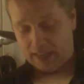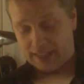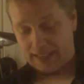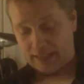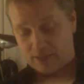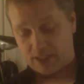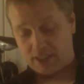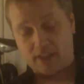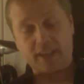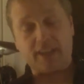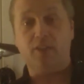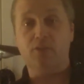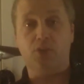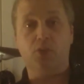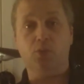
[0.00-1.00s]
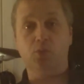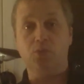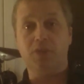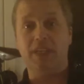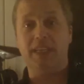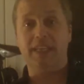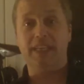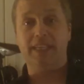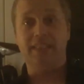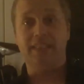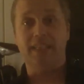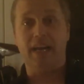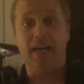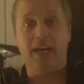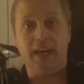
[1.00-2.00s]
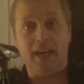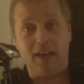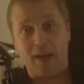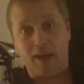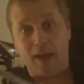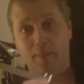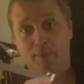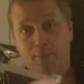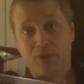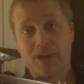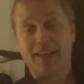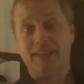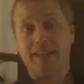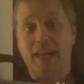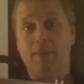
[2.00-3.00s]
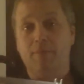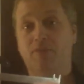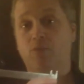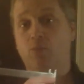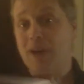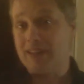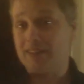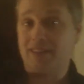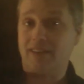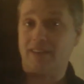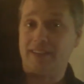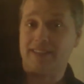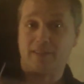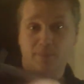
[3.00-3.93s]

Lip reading: Now Cyclo Tools is a brand name of Weld-Tight.